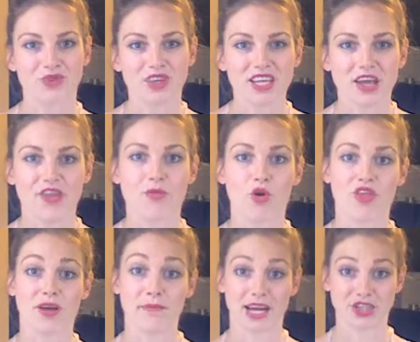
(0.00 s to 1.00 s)
really nothing more
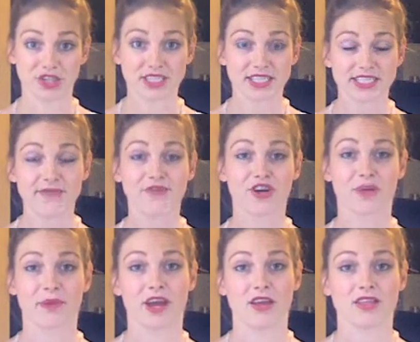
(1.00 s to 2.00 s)
than a measuring system for
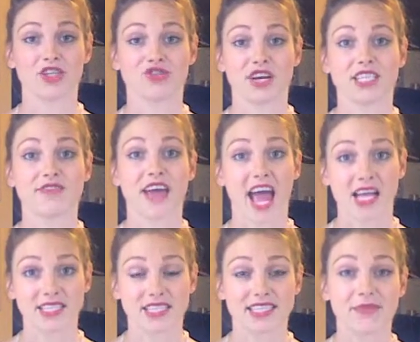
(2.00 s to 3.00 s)
comparing the strengths of
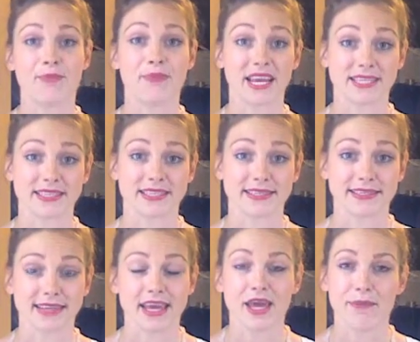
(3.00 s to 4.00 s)
acids and bases.
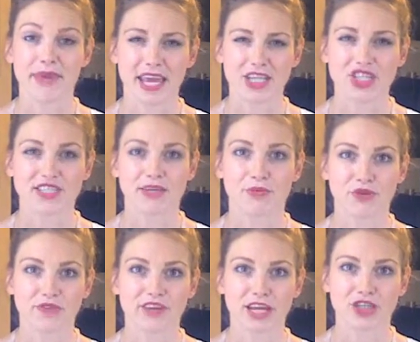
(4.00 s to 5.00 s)
pH is an
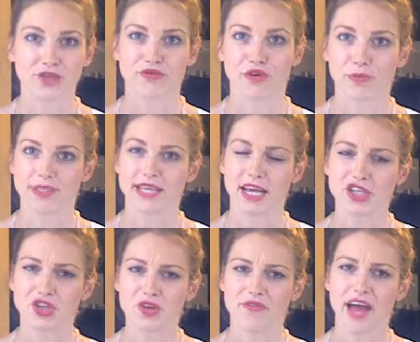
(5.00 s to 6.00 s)
abbreviation for
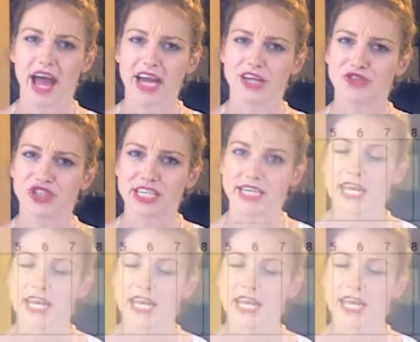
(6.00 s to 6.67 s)
potential of hydrogen.